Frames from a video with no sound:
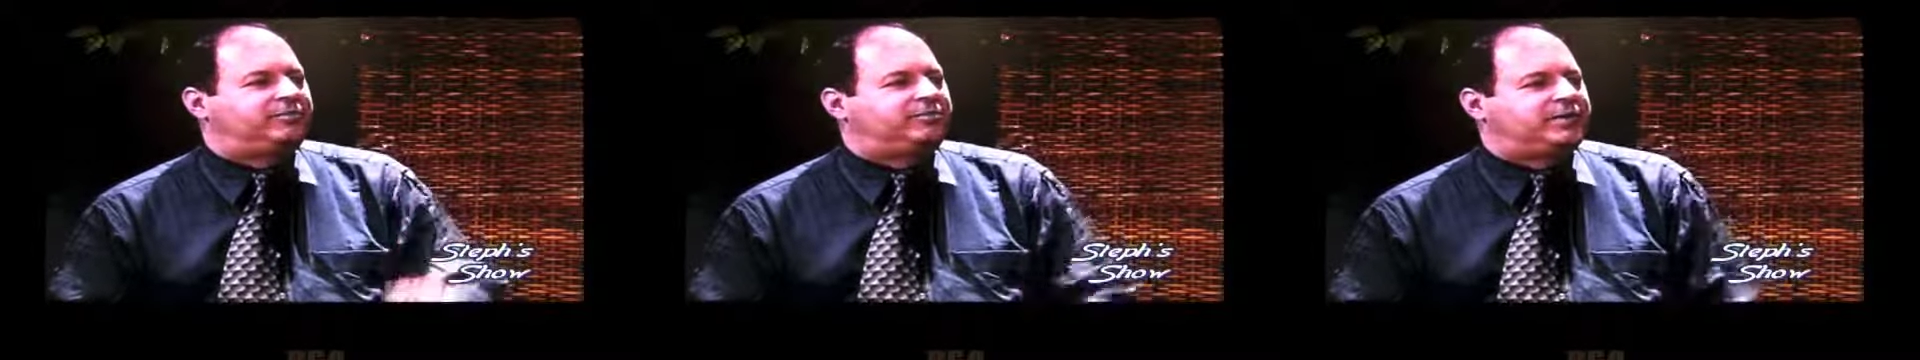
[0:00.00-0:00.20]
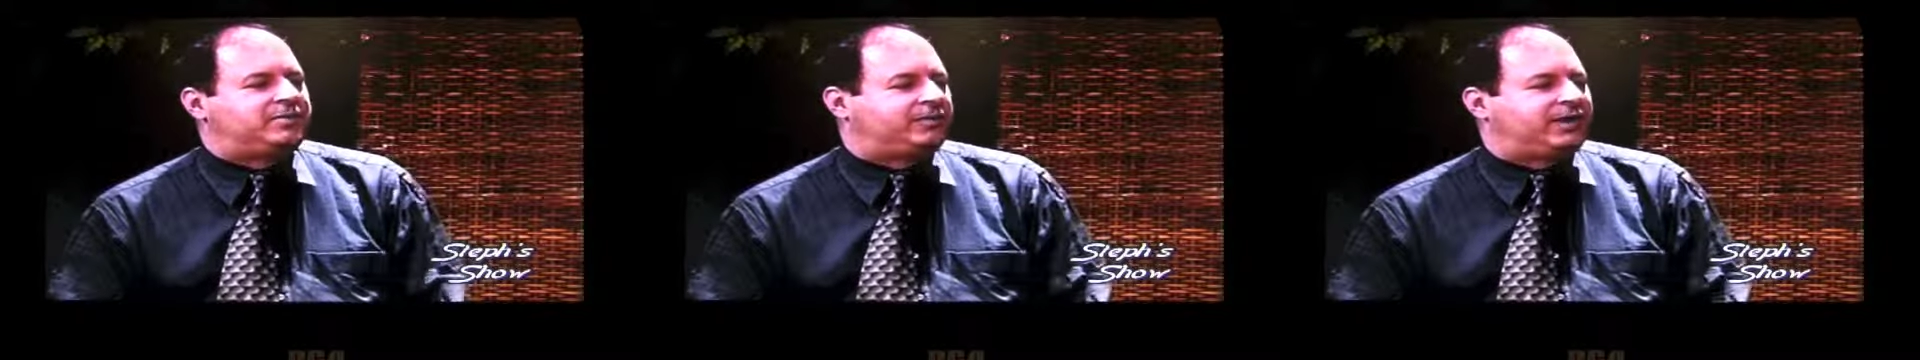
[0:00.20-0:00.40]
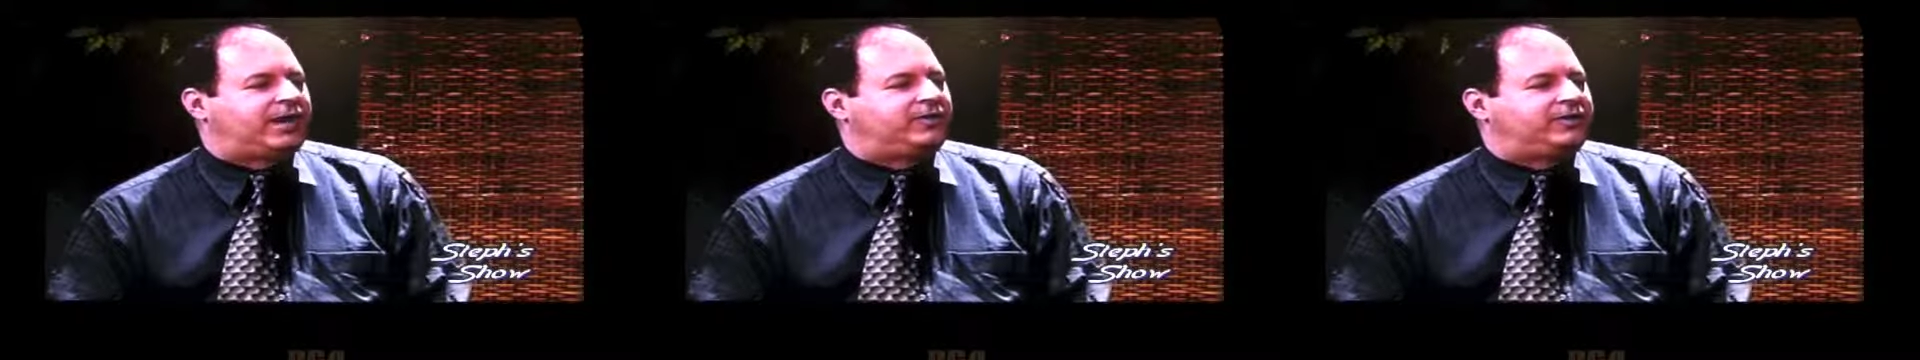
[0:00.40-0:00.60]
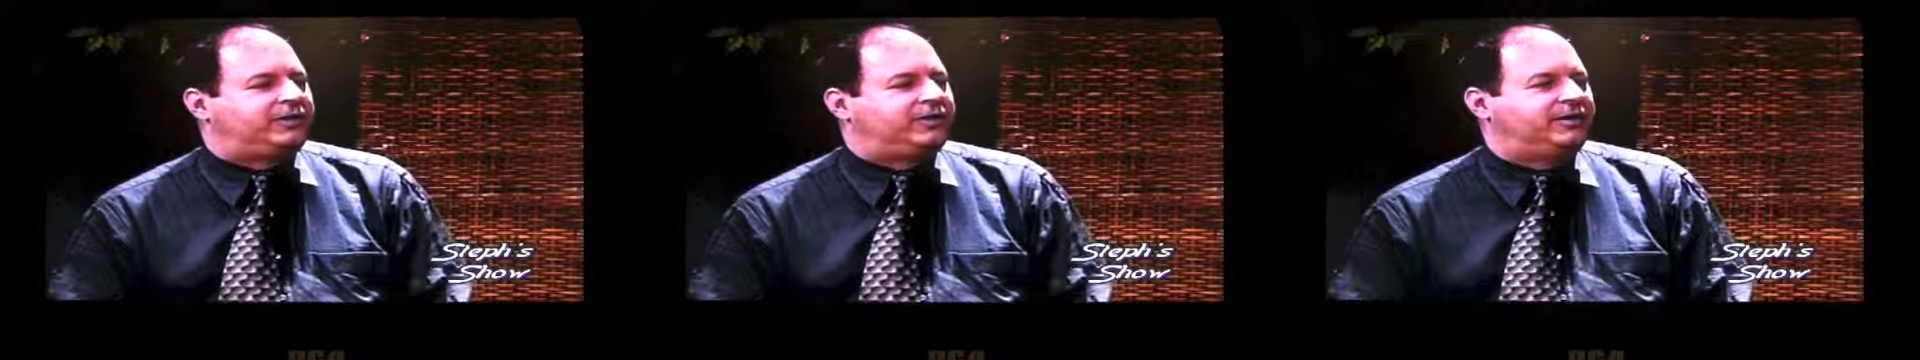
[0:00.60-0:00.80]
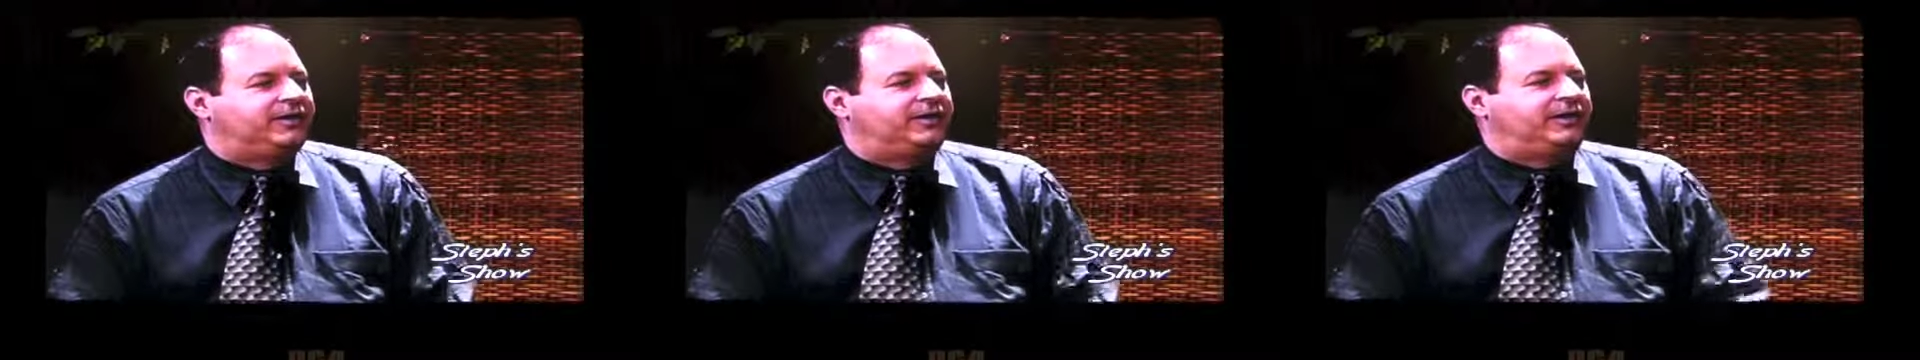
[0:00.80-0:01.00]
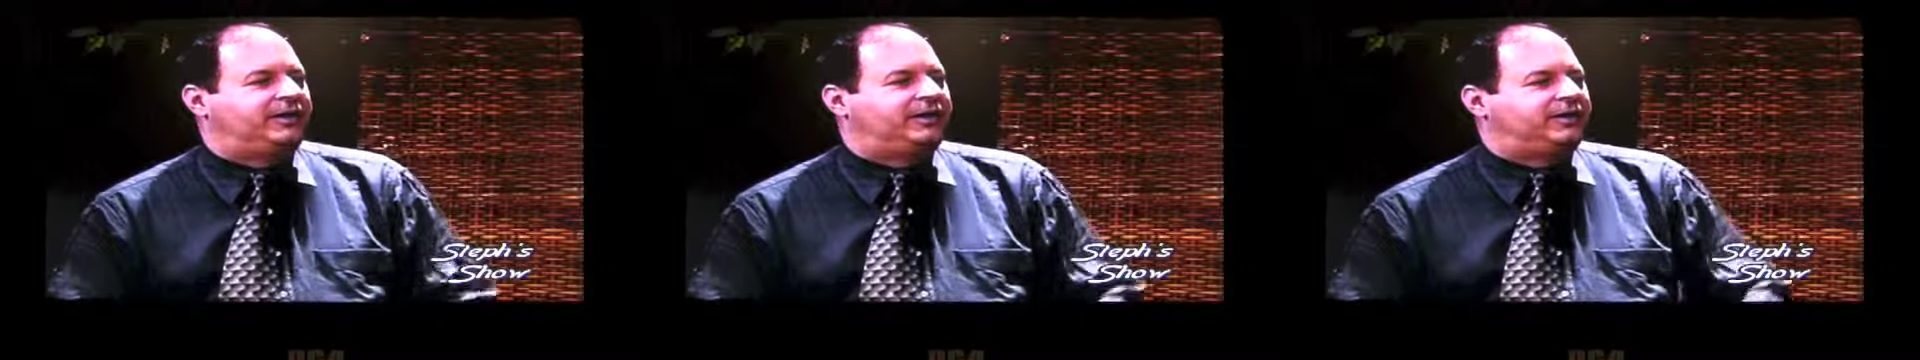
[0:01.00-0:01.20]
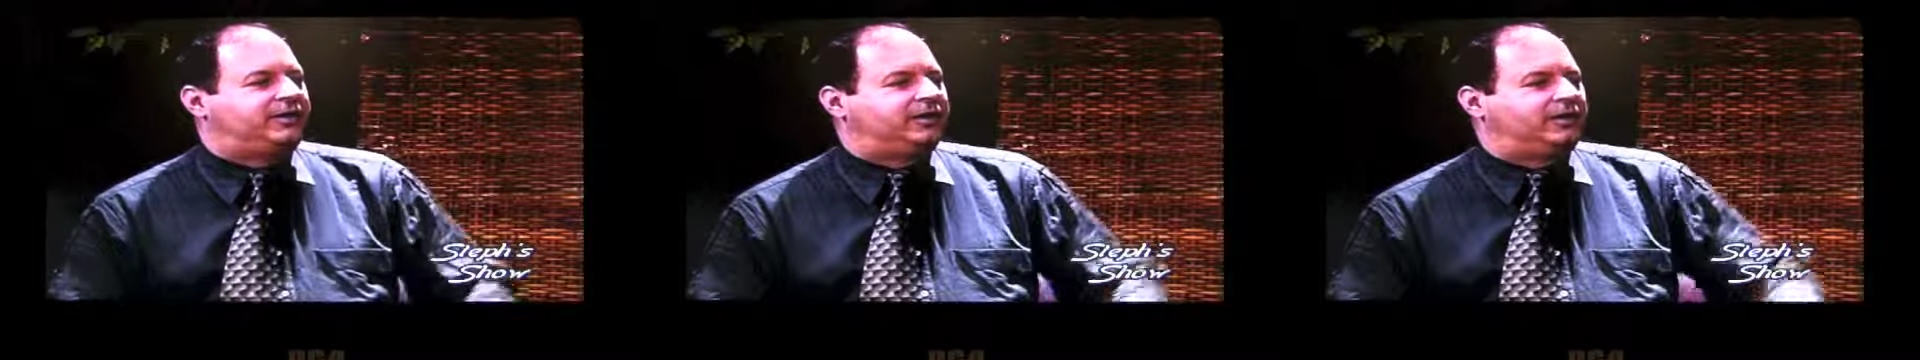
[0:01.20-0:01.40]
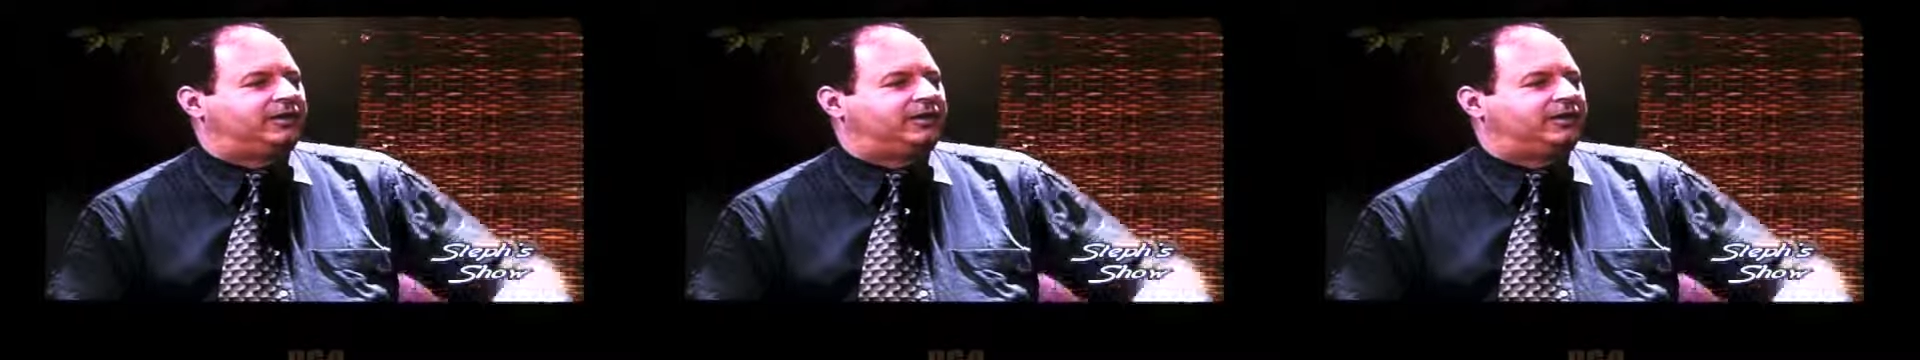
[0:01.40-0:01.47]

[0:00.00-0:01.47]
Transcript: and people out in in,